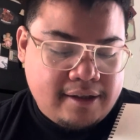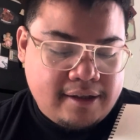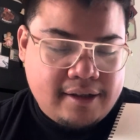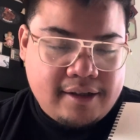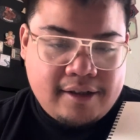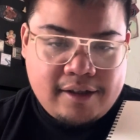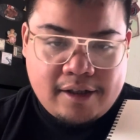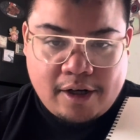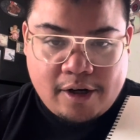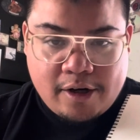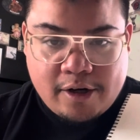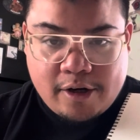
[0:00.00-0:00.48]

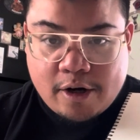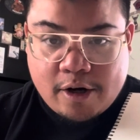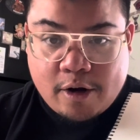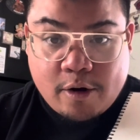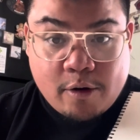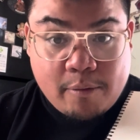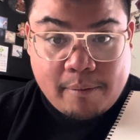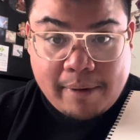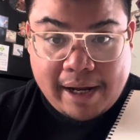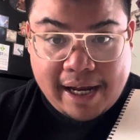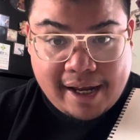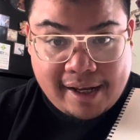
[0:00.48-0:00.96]
is a
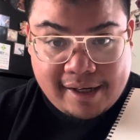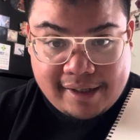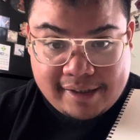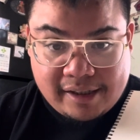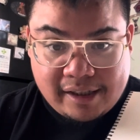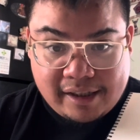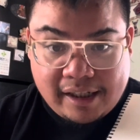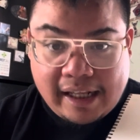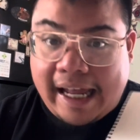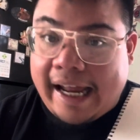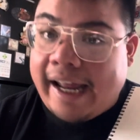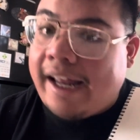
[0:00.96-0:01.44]
no man's
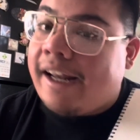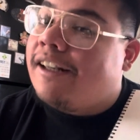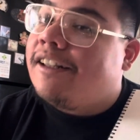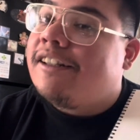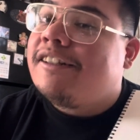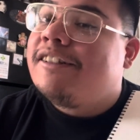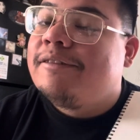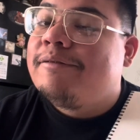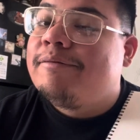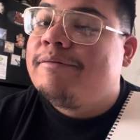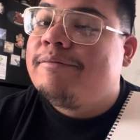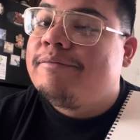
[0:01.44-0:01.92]
land.
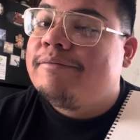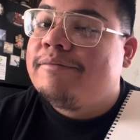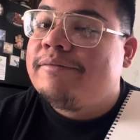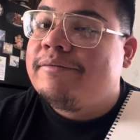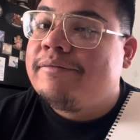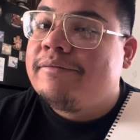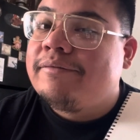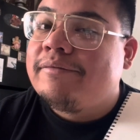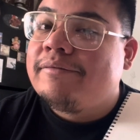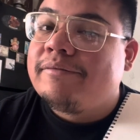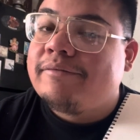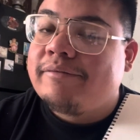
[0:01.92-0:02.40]

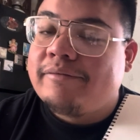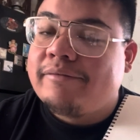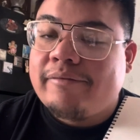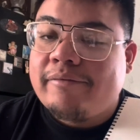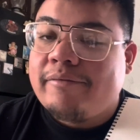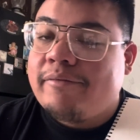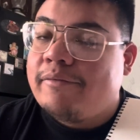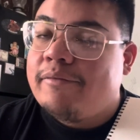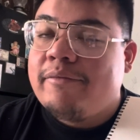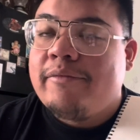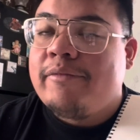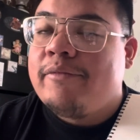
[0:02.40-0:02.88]

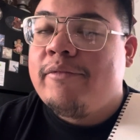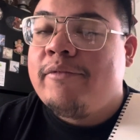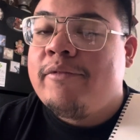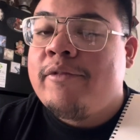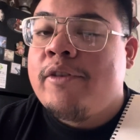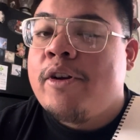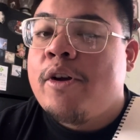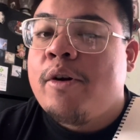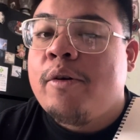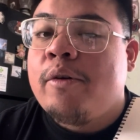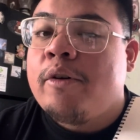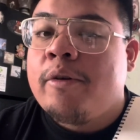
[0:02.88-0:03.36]

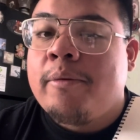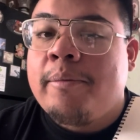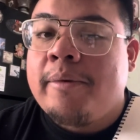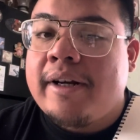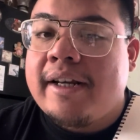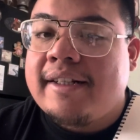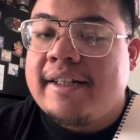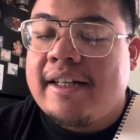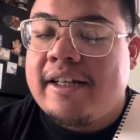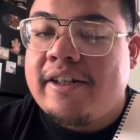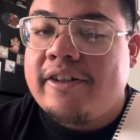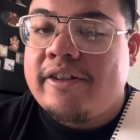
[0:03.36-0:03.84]
No
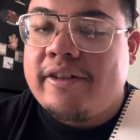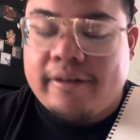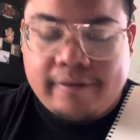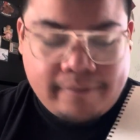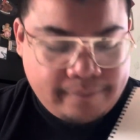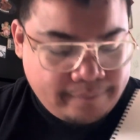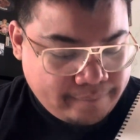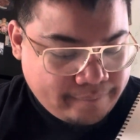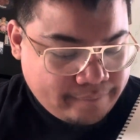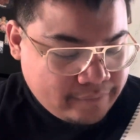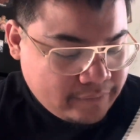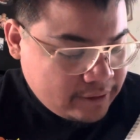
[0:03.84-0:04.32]
urbanization.
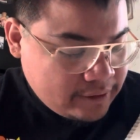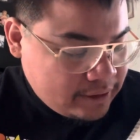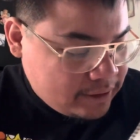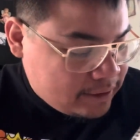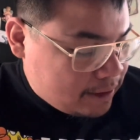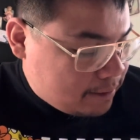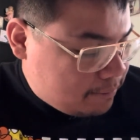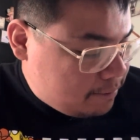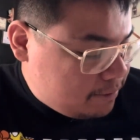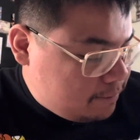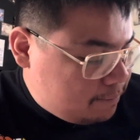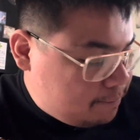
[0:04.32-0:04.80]

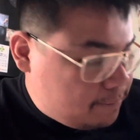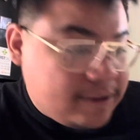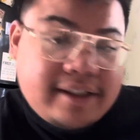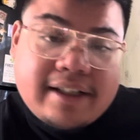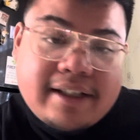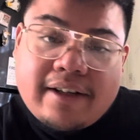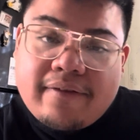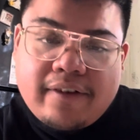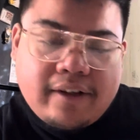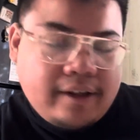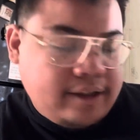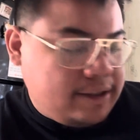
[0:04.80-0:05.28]
I've
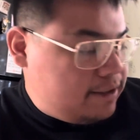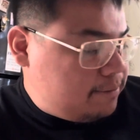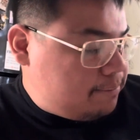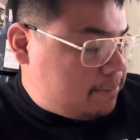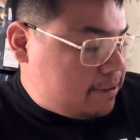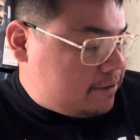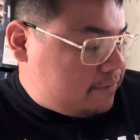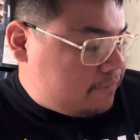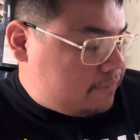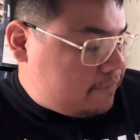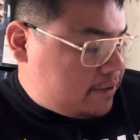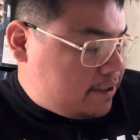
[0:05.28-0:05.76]
specifically
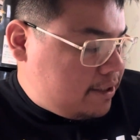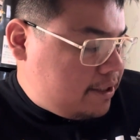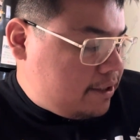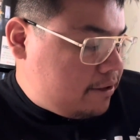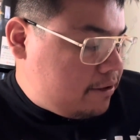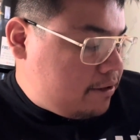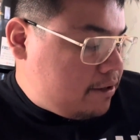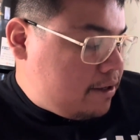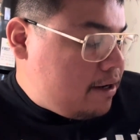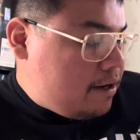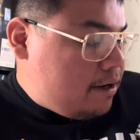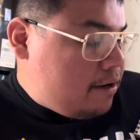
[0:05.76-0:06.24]
specified here.
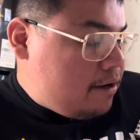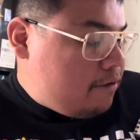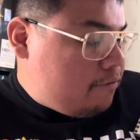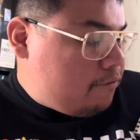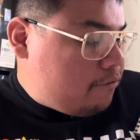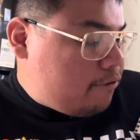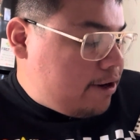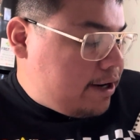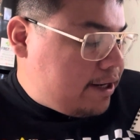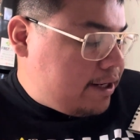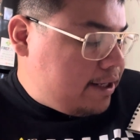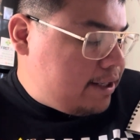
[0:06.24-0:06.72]

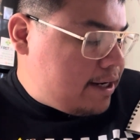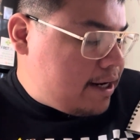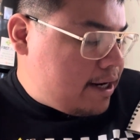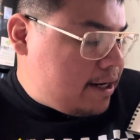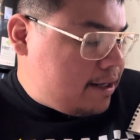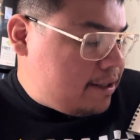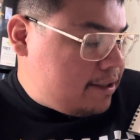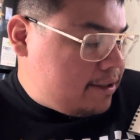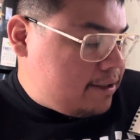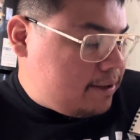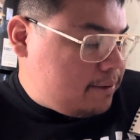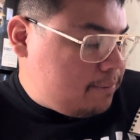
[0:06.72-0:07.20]
Franklin
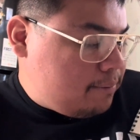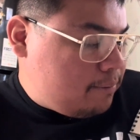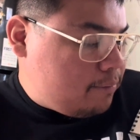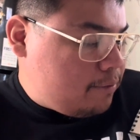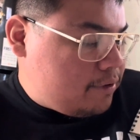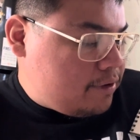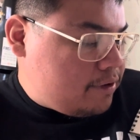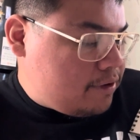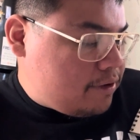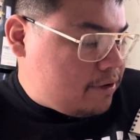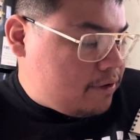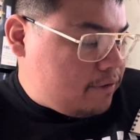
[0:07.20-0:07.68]
Islands
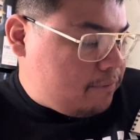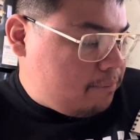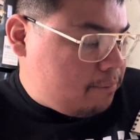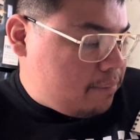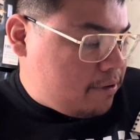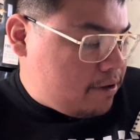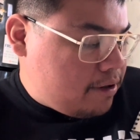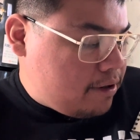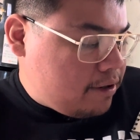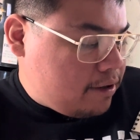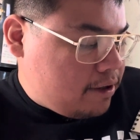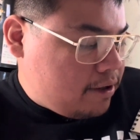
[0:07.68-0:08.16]
Preserve
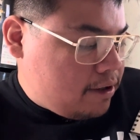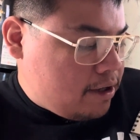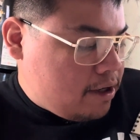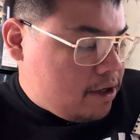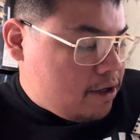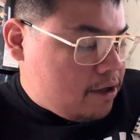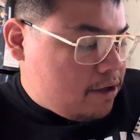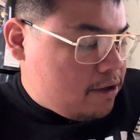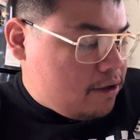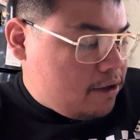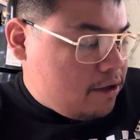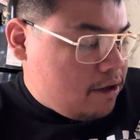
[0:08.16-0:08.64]
Park,
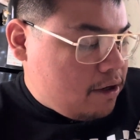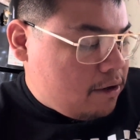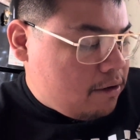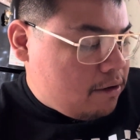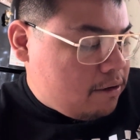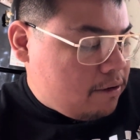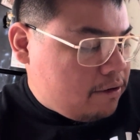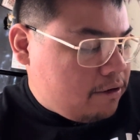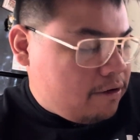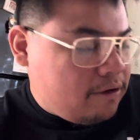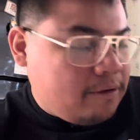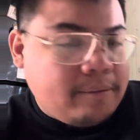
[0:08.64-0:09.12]

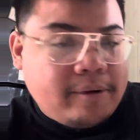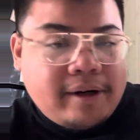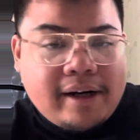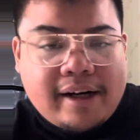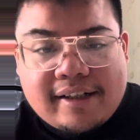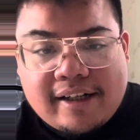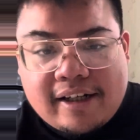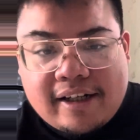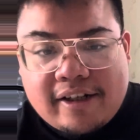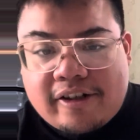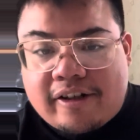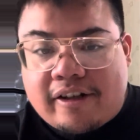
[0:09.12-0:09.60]
no
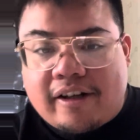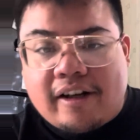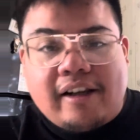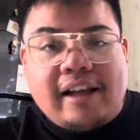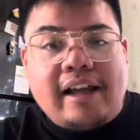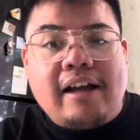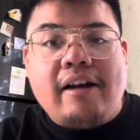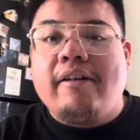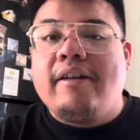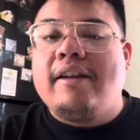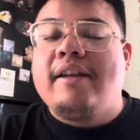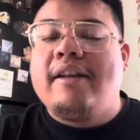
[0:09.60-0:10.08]
urbanization
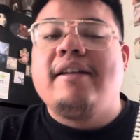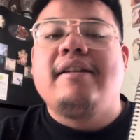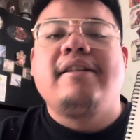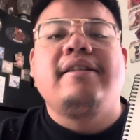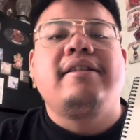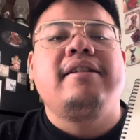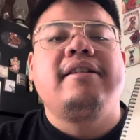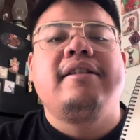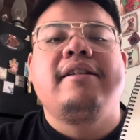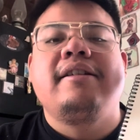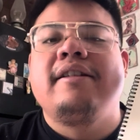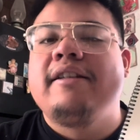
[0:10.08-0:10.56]
allowed.
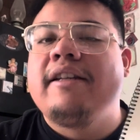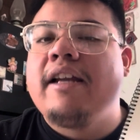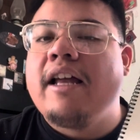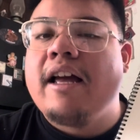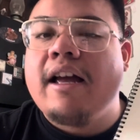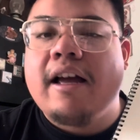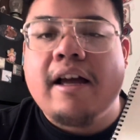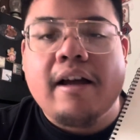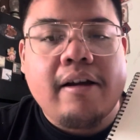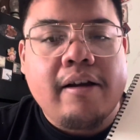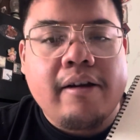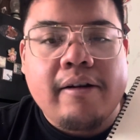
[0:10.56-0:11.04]
This is
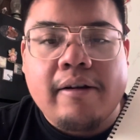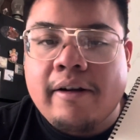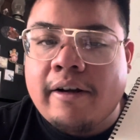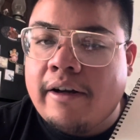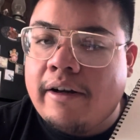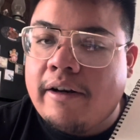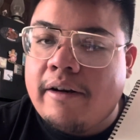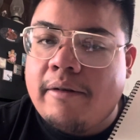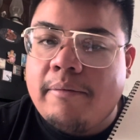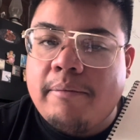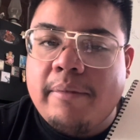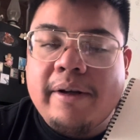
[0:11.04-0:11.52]
not
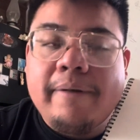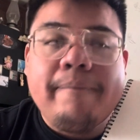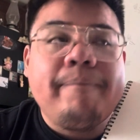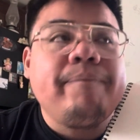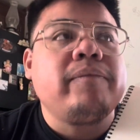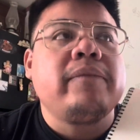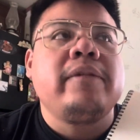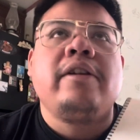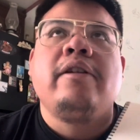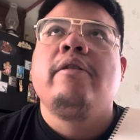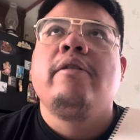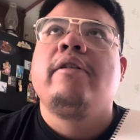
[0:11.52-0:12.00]
going to be,
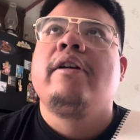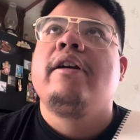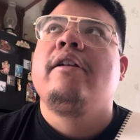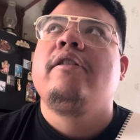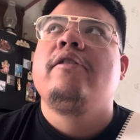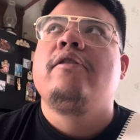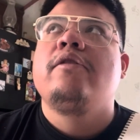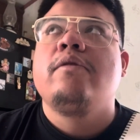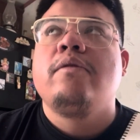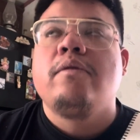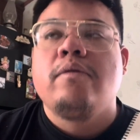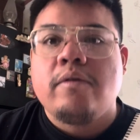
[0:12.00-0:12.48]
you can
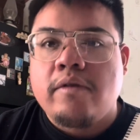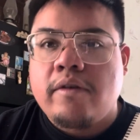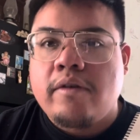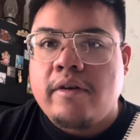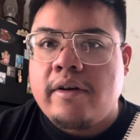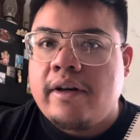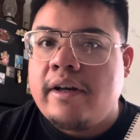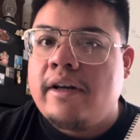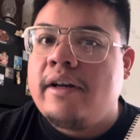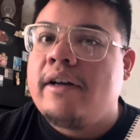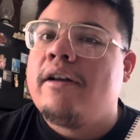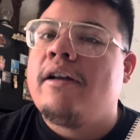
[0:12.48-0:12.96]

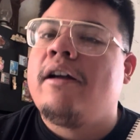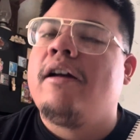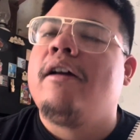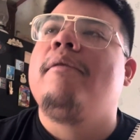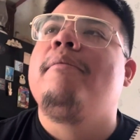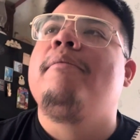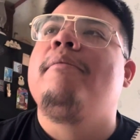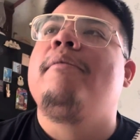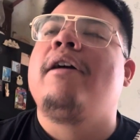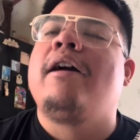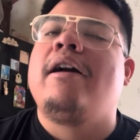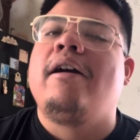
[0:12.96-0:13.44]
tour it.
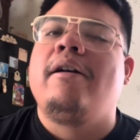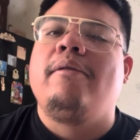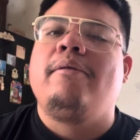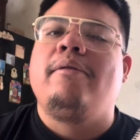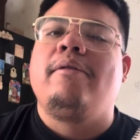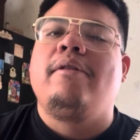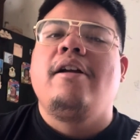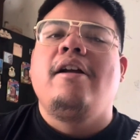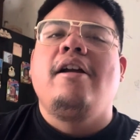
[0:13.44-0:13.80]
I will,